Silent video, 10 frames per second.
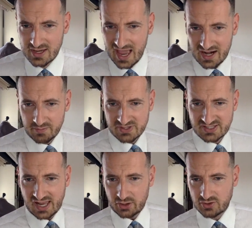El
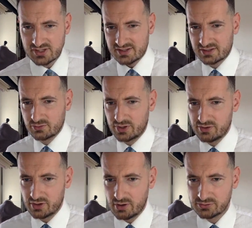Bizarro is asking, when
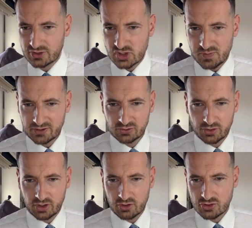you're going to expand to
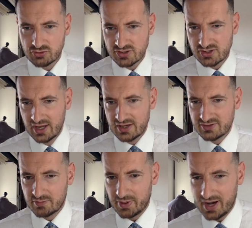other countries, is
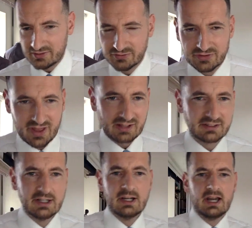there a plan for that?
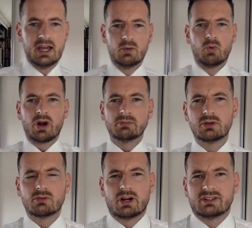What I'm
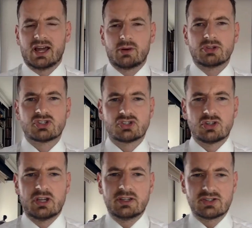doing right now is
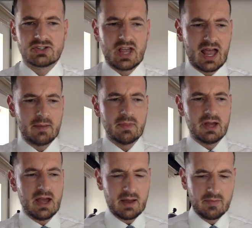I'm
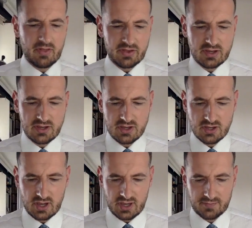
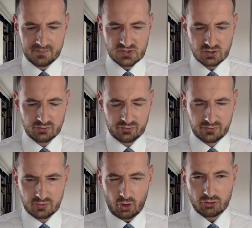the sort of
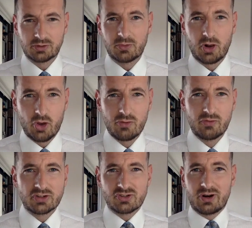custom
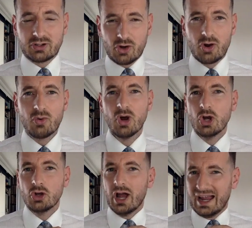Clovis. So I go
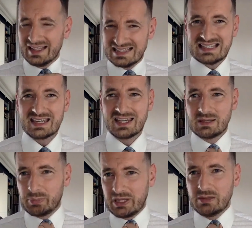and seeing
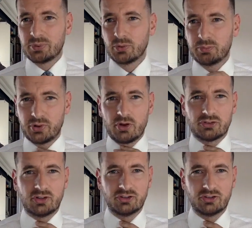people personally.